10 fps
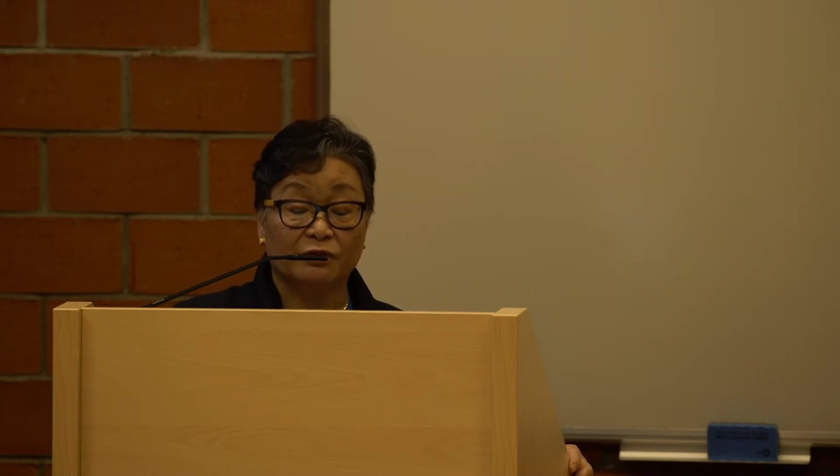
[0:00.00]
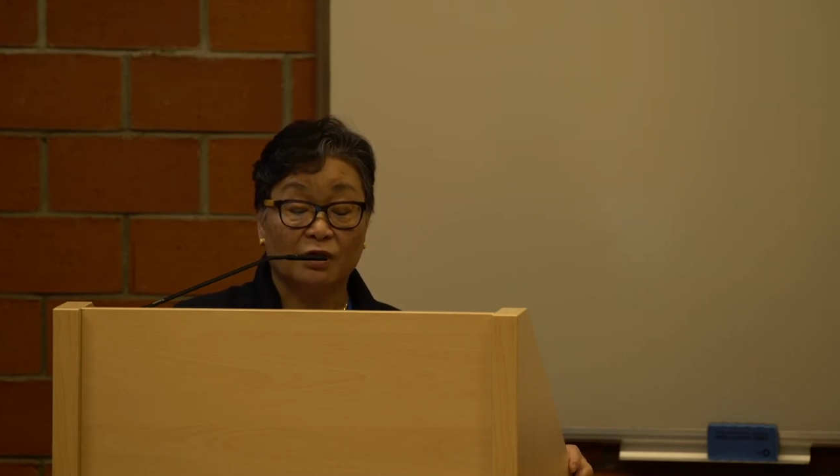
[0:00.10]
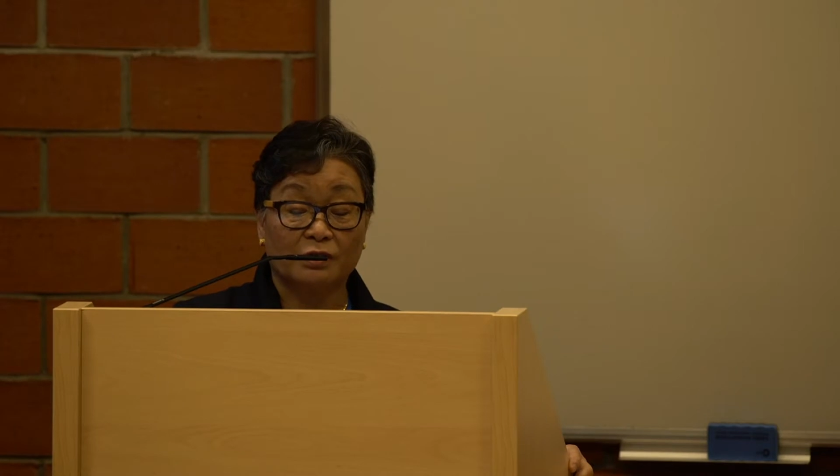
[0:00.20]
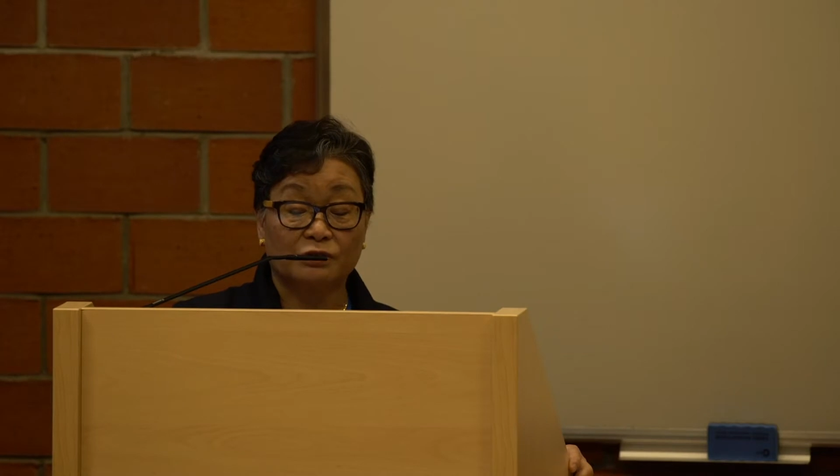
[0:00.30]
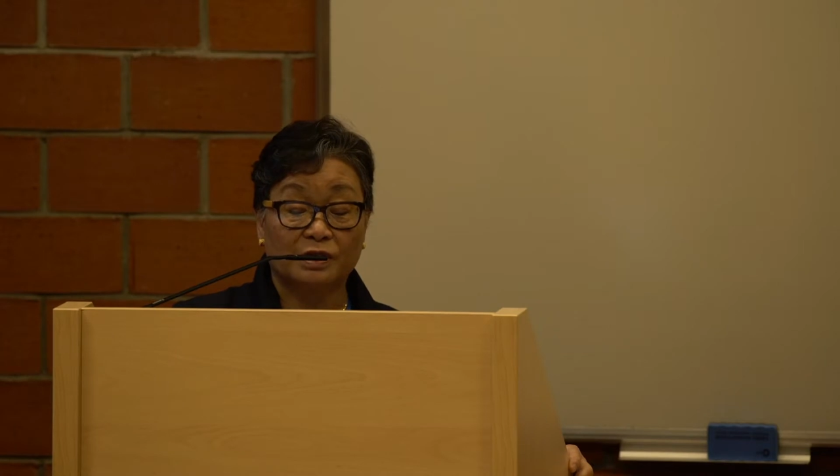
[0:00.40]

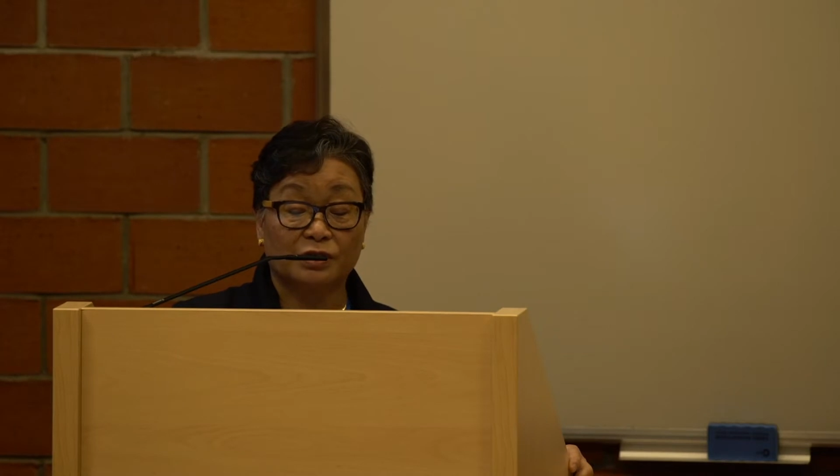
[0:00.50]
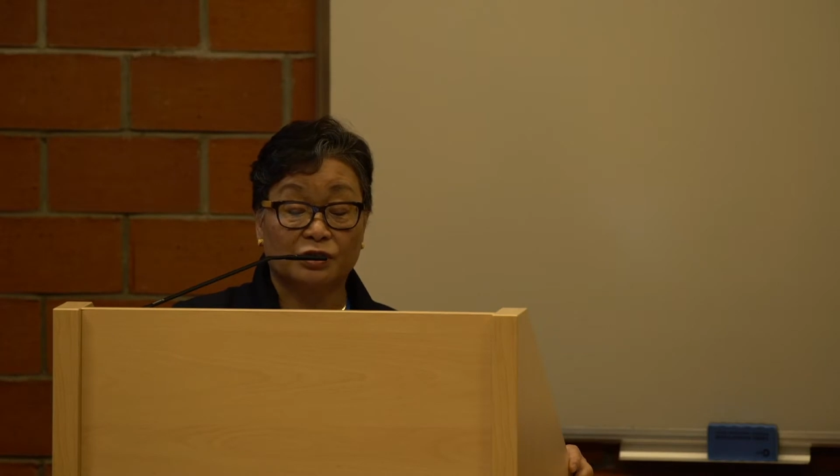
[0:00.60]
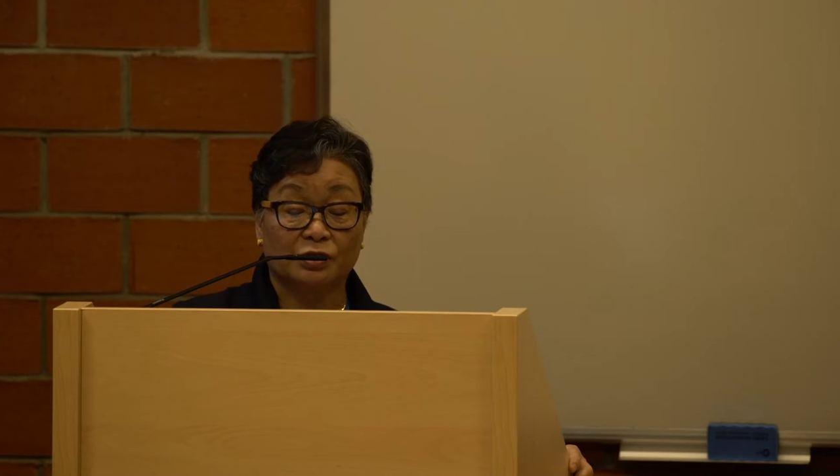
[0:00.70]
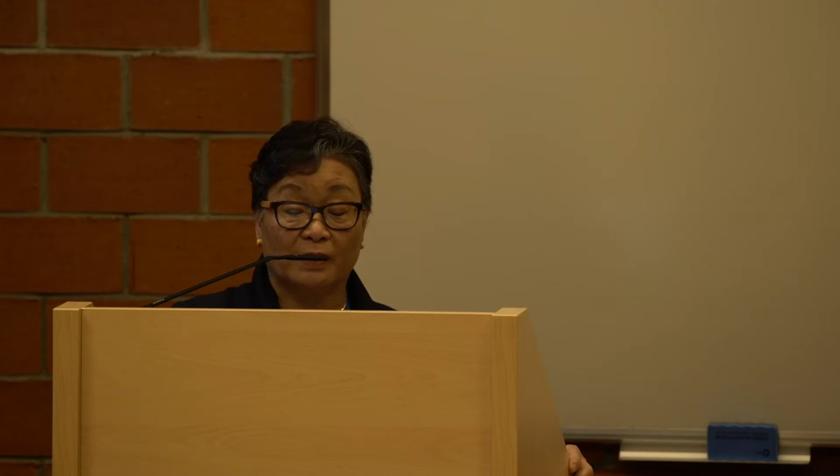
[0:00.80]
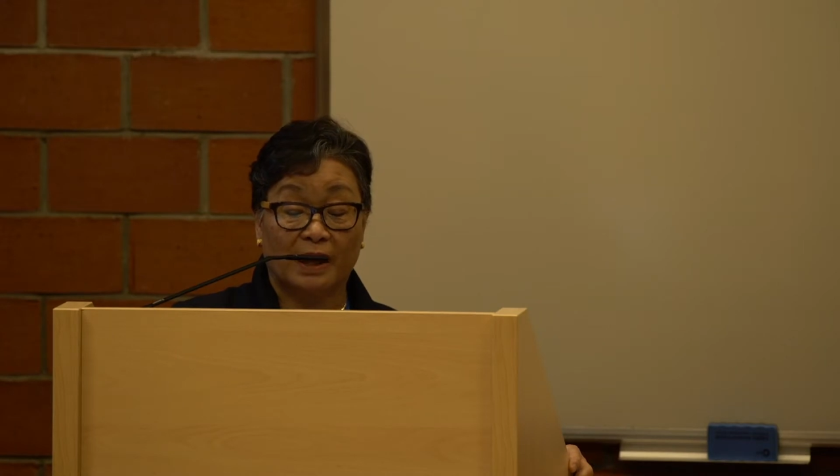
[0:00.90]

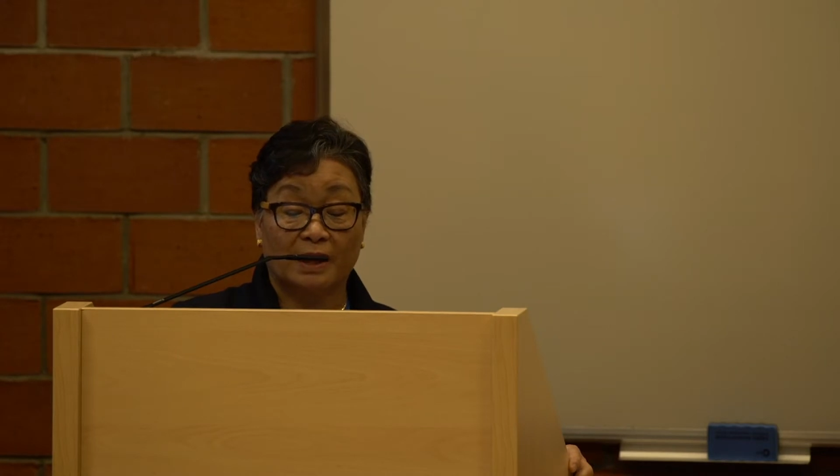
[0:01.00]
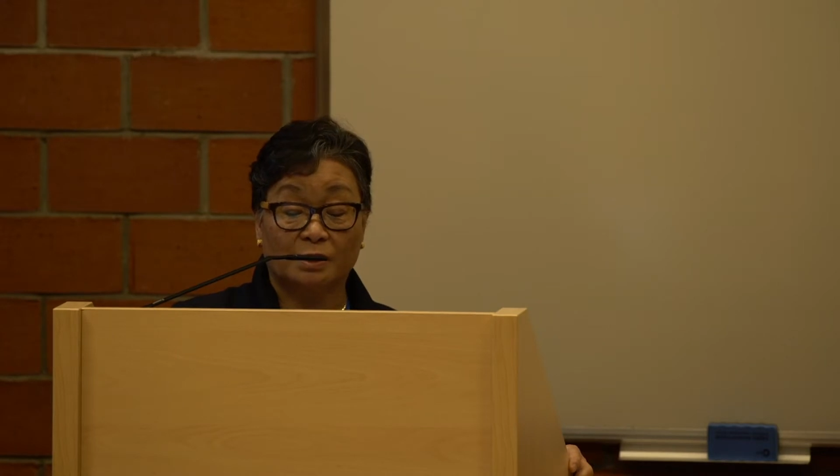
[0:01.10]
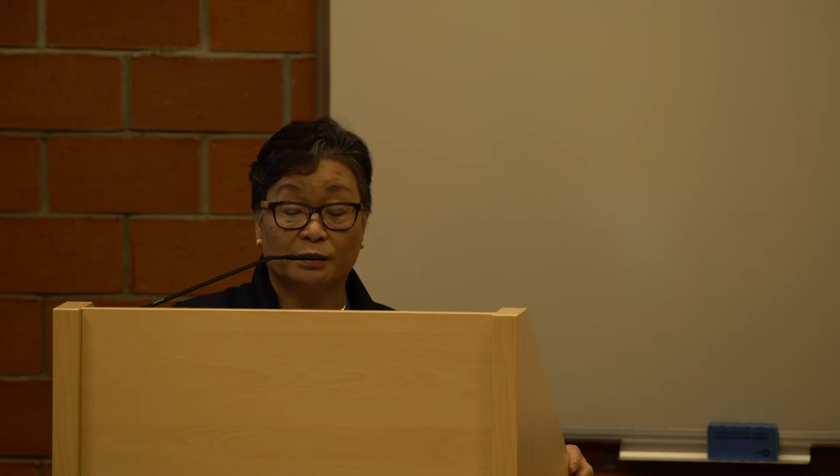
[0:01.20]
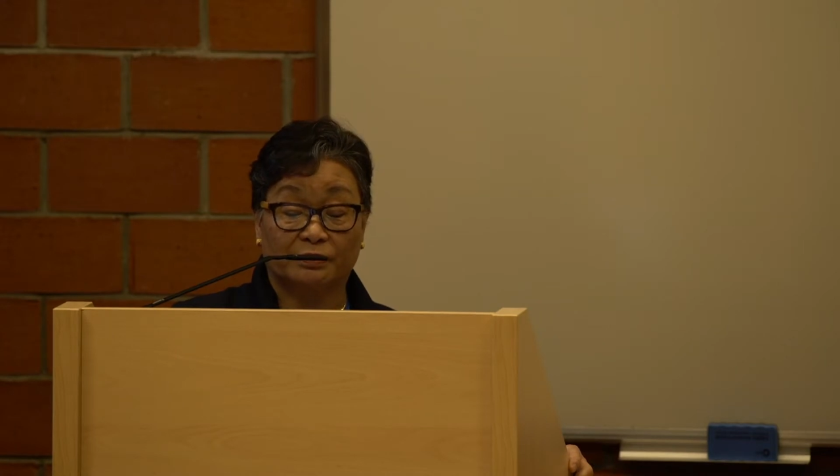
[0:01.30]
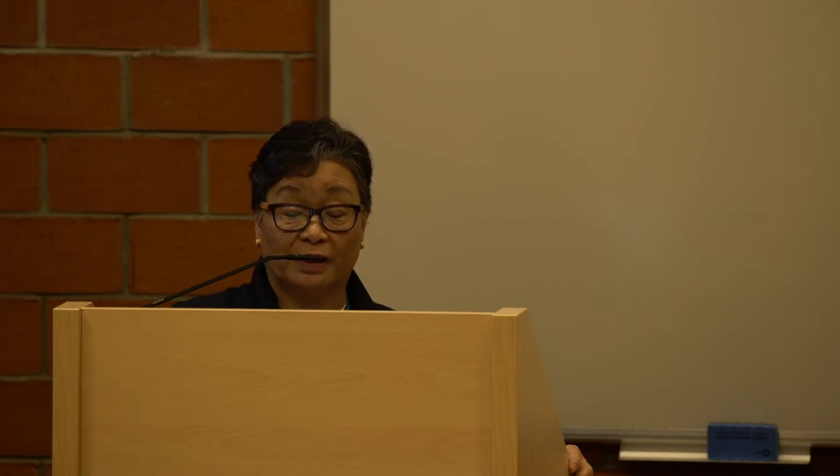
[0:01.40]
non-traditional aid
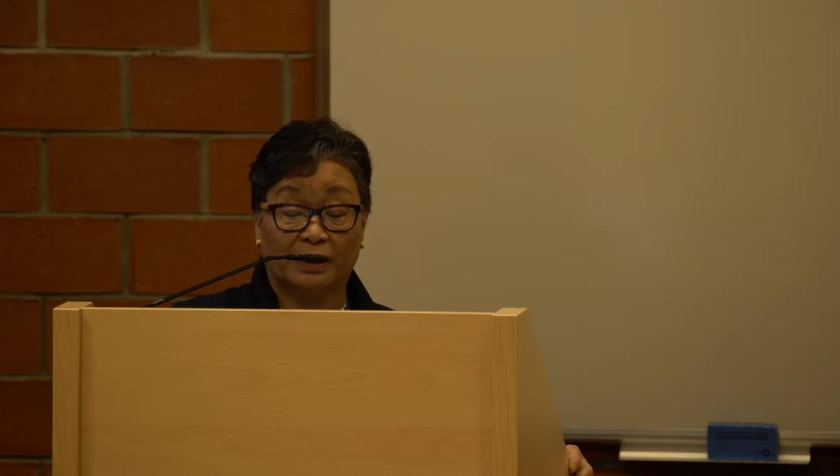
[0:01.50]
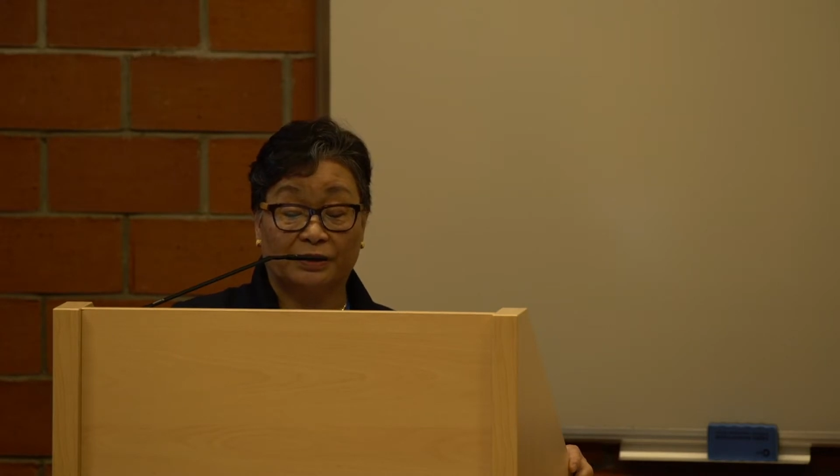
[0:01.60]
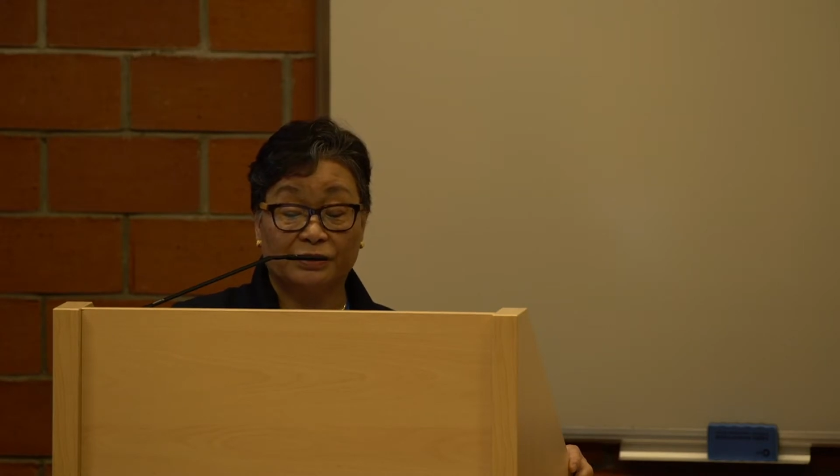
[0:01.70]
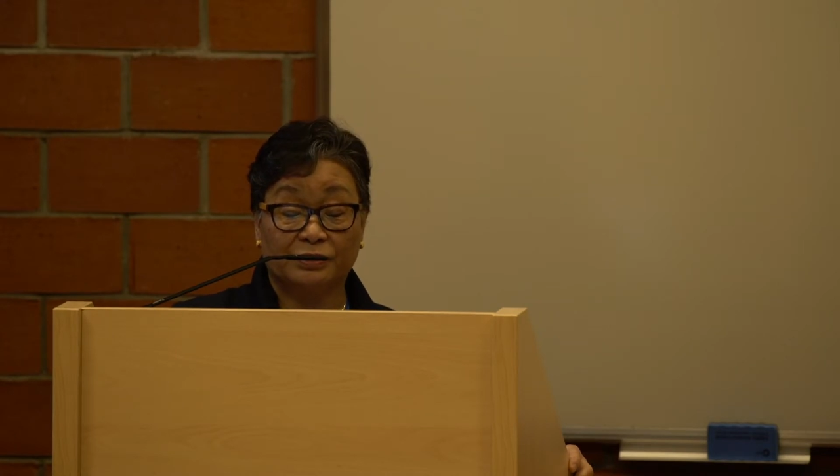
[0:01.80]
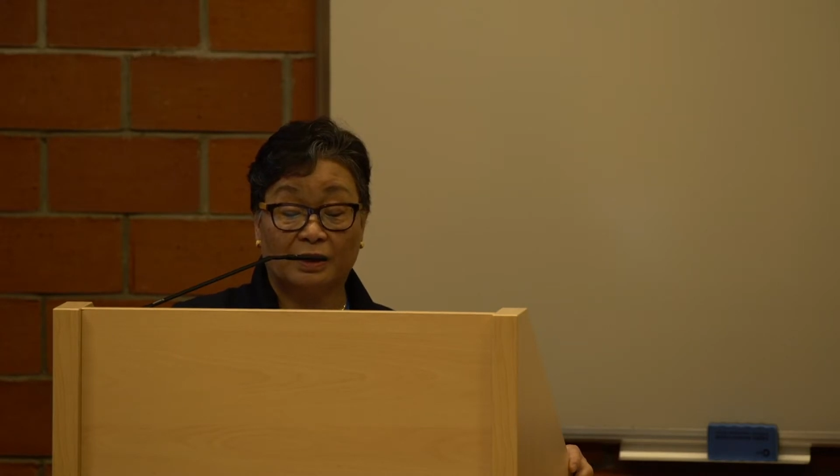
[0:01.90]

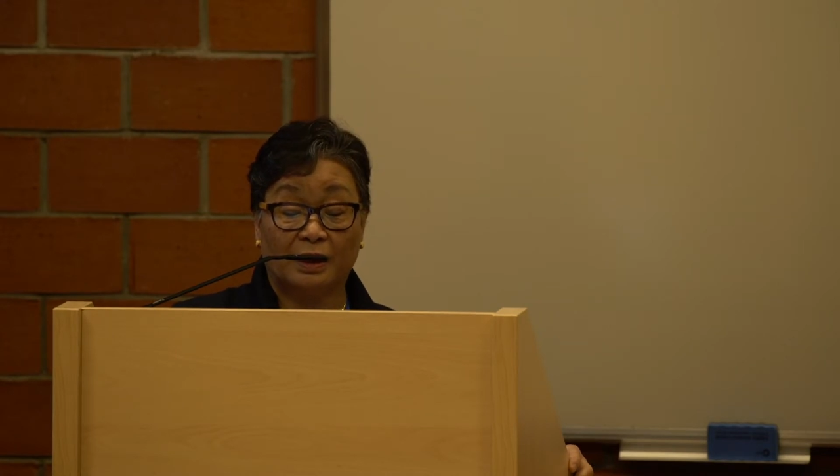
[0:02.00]
providers